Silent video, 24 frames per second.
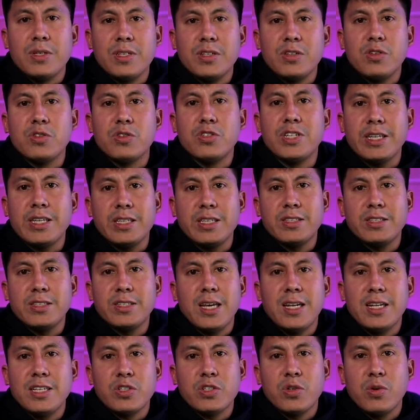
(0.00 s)
You check the
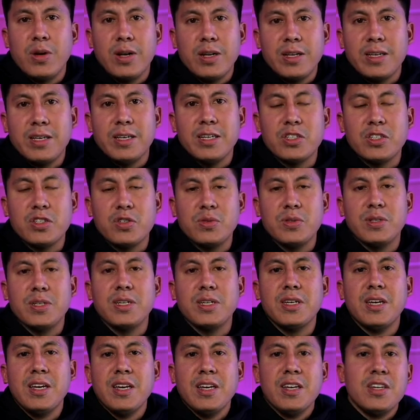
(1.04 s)
tenant's credit history,
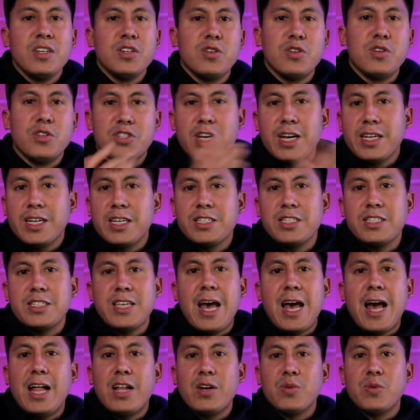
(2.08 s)
you check his
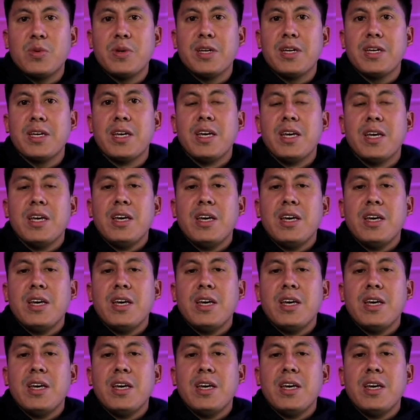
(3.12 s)
salary.